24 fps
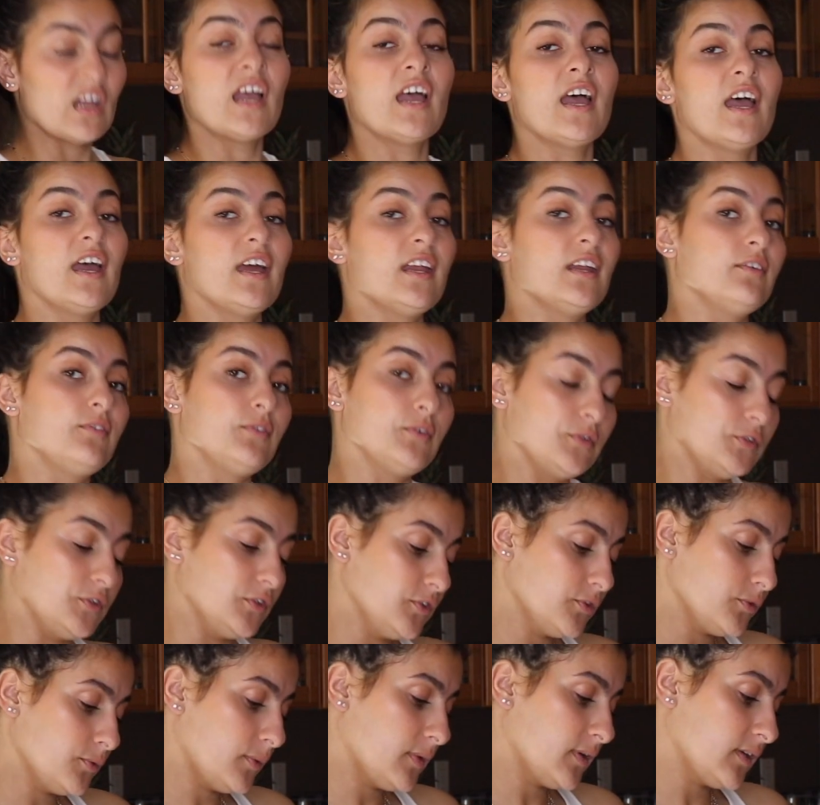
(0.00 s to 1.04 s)
And if you
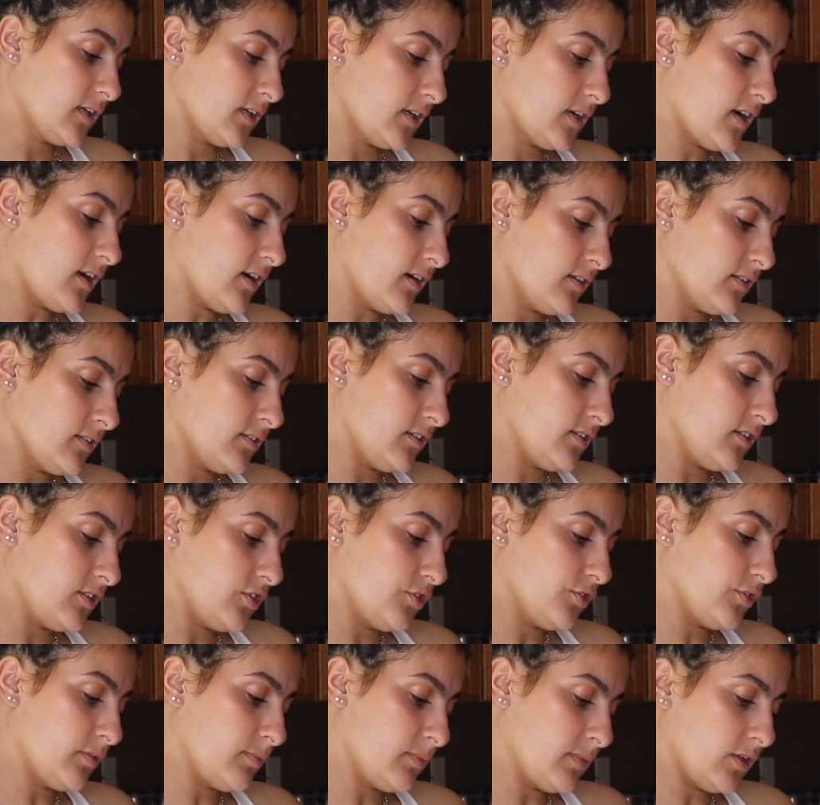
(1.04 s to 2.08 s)
do want to cut and
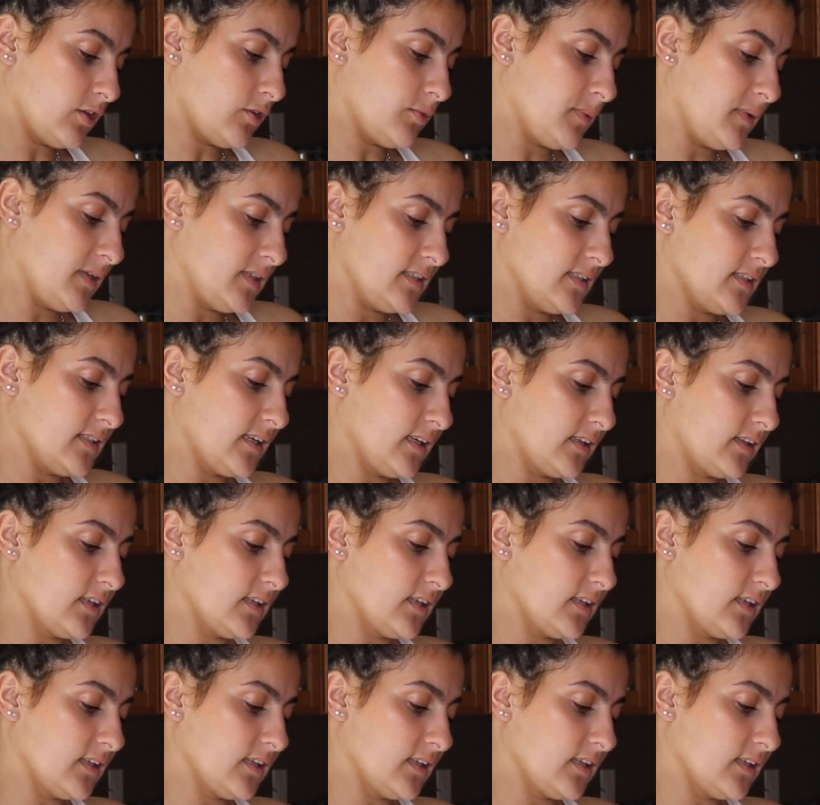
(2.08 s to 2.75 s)
trim little pieces like